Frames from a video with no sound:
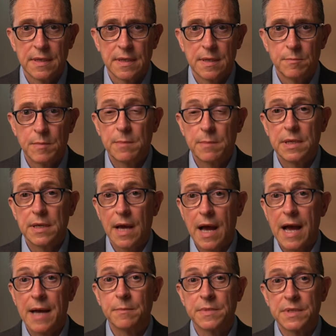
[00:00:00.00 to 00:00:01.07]
Maybe
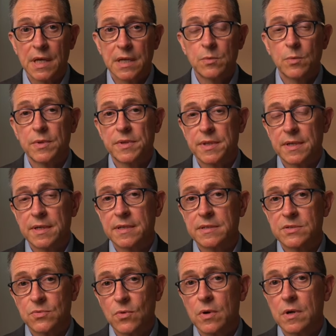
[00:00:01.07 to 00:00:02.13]
I'm done with it is
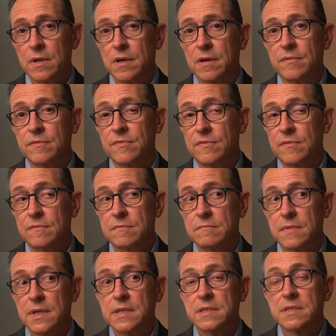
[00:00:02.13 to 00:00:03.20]
sort of
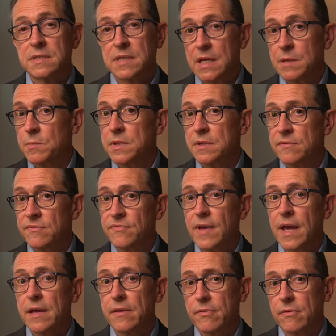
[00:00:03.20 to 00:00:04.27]
a statement of
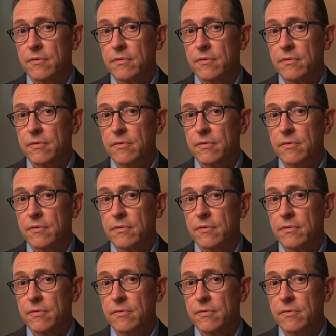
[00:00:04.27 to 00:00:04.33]
faith.